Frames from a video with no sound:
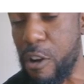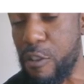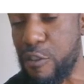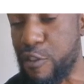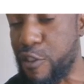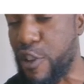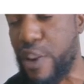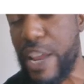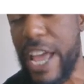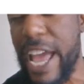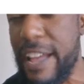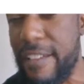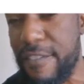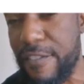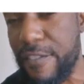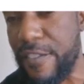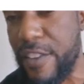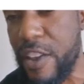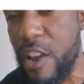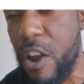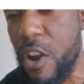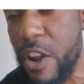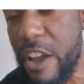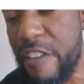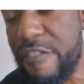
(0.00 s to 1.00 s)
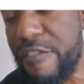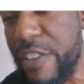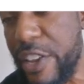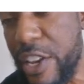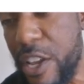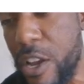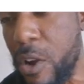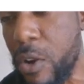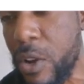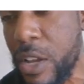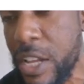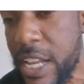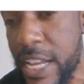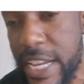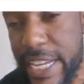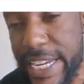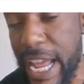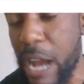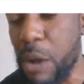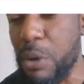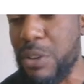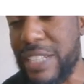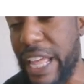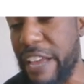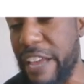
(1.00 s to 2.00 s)
for that vrf video
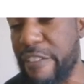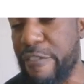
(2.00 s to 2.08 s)
that was like